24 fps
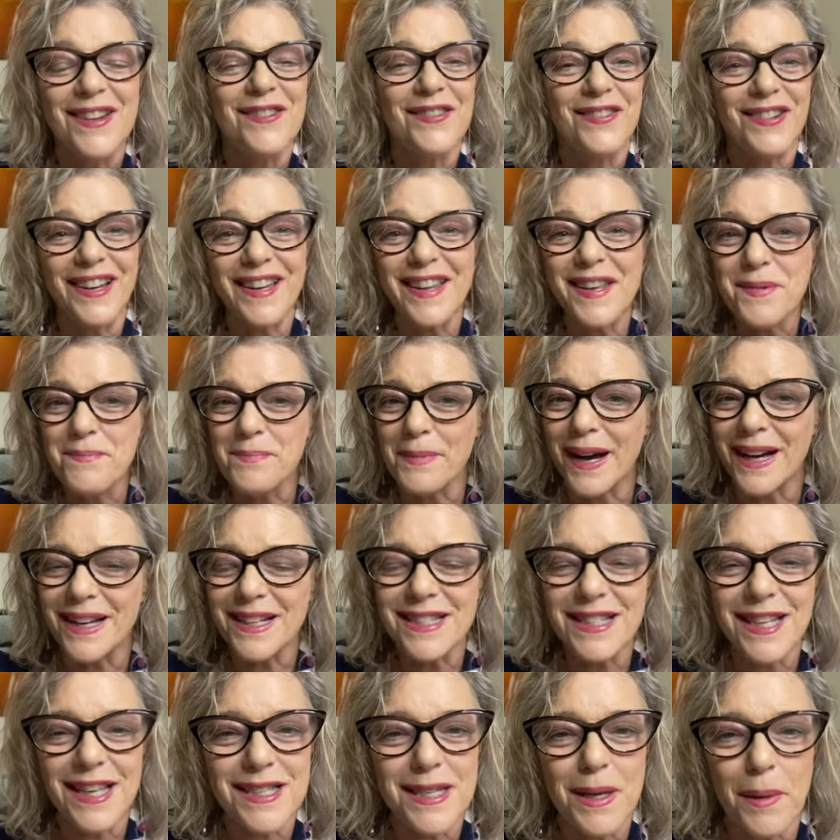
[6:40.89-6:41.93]
Really,
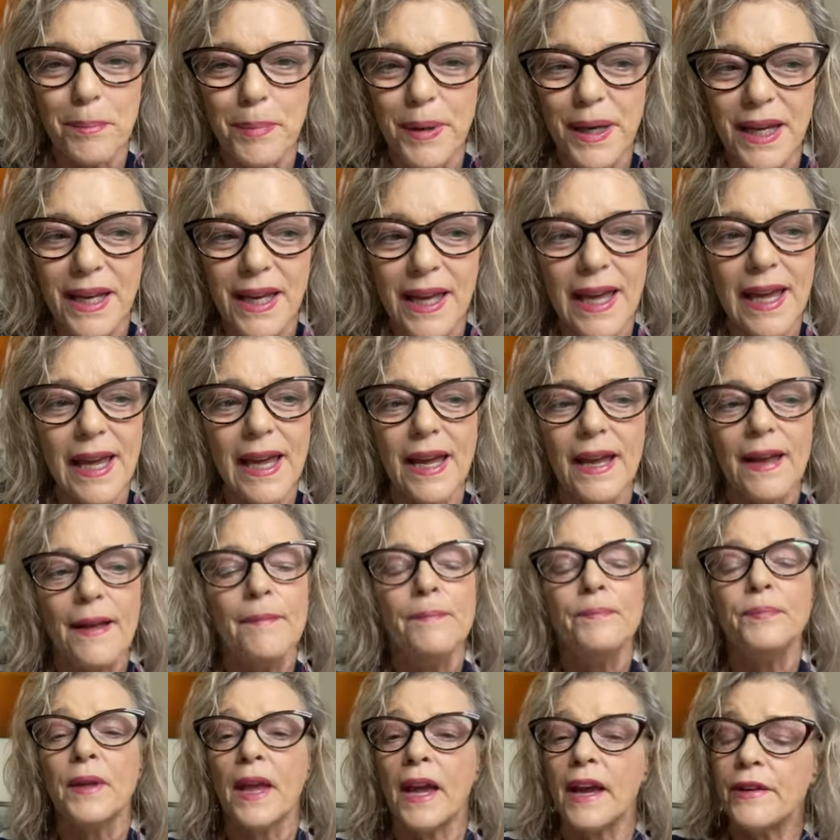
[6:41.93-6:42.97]
mindset's a big key,
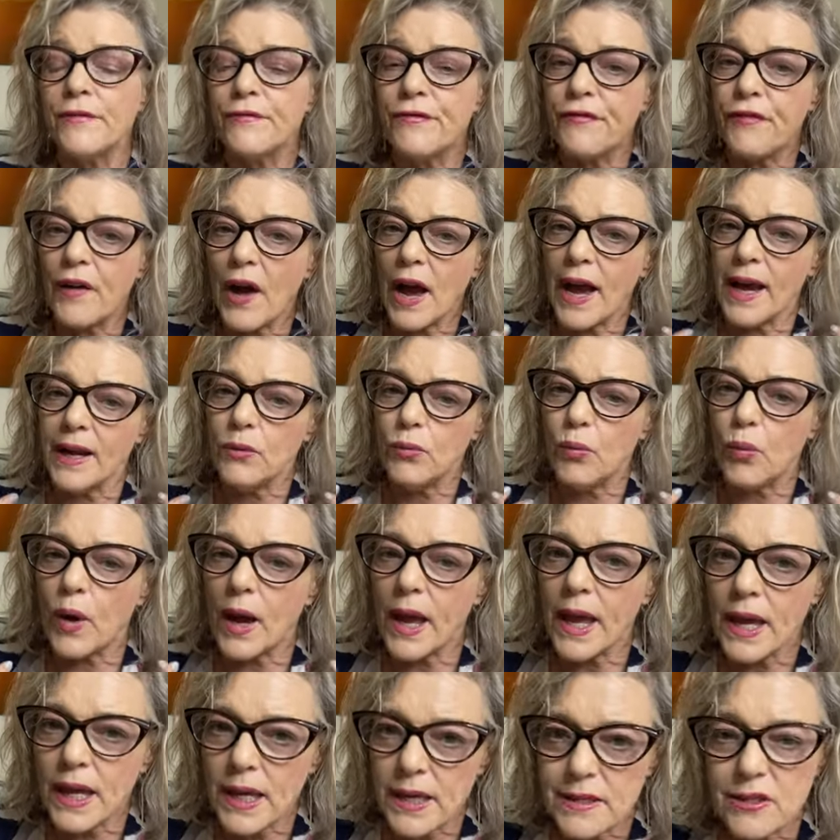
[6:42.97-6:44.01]
and find
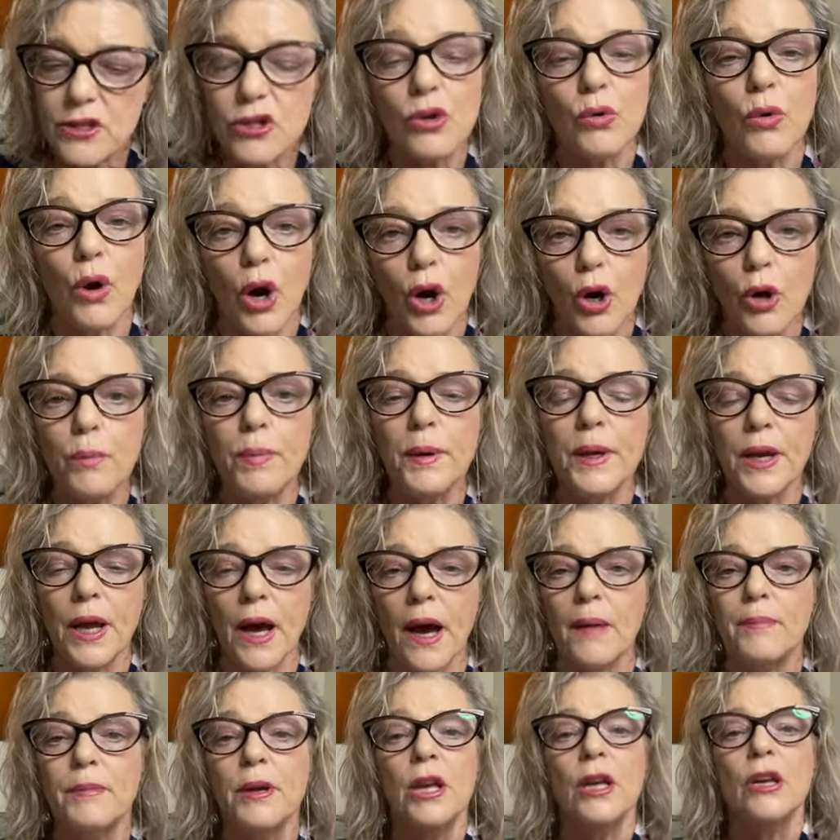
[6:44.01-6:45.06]
ways to open
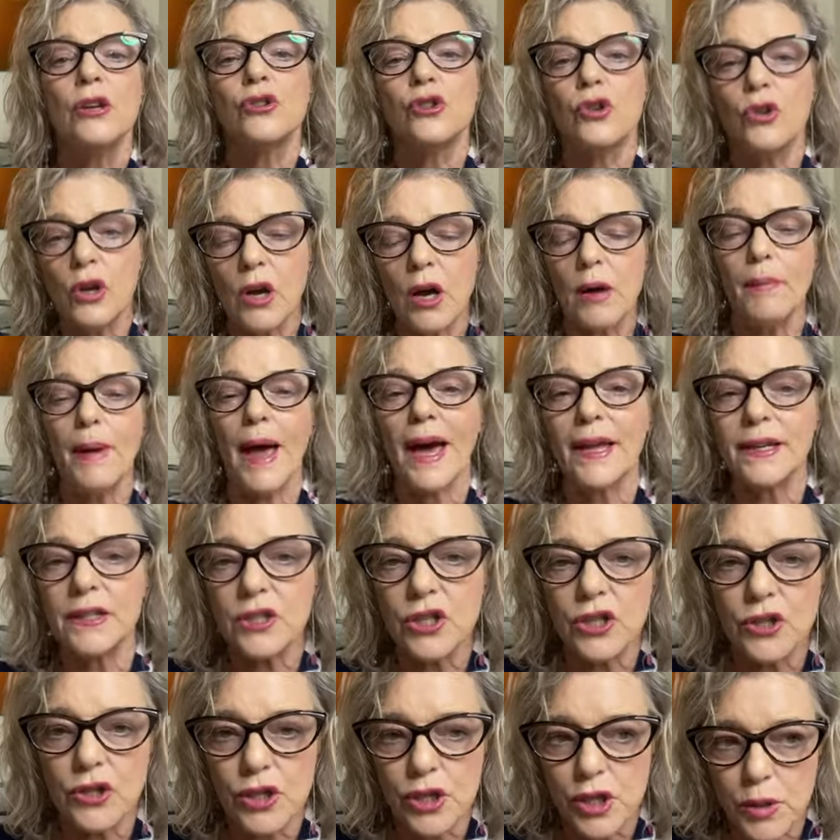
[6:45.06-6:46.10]
up to come out
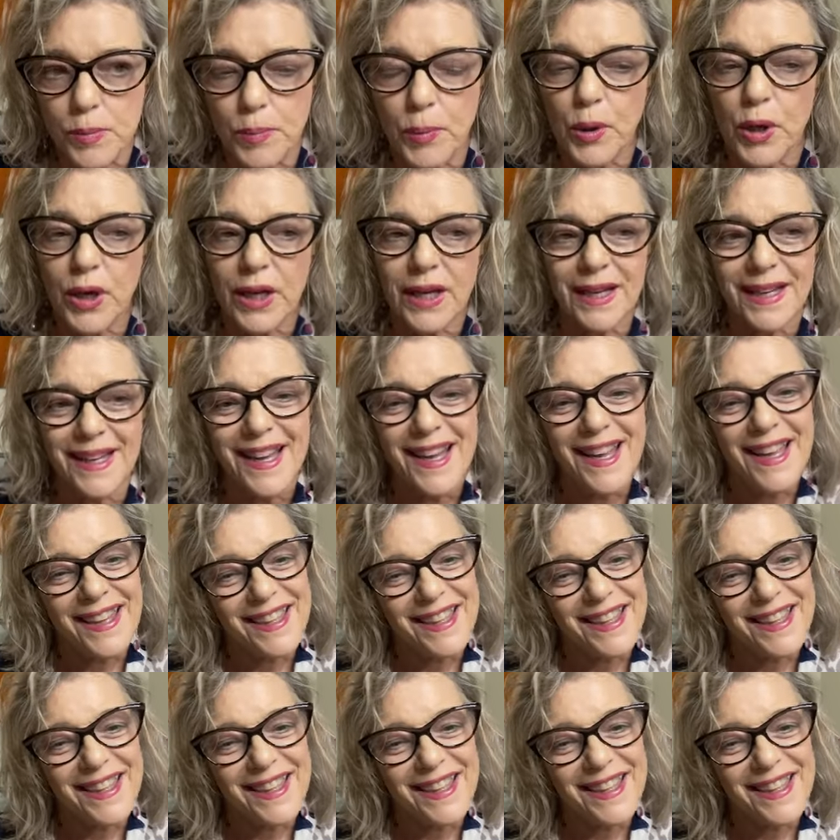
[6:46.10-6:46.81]
into the spring.